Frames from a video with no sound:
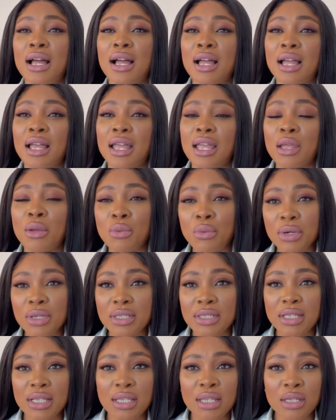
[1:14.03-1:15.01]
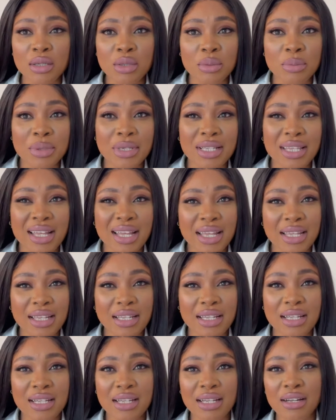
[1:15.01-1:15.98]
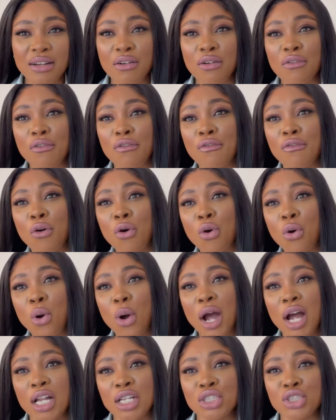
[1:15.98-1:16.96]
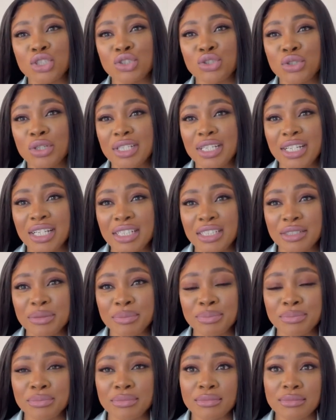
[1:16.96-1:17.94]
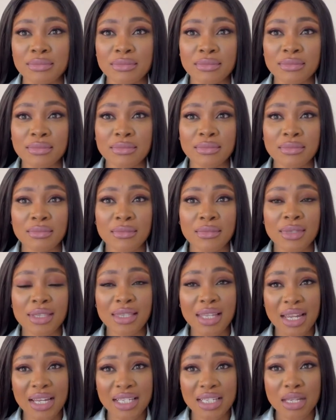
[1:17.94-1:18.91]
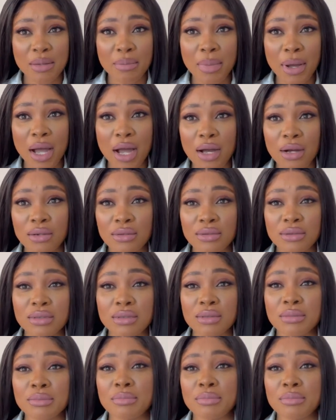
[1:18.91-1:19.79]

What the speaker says: it was a little bit like £490,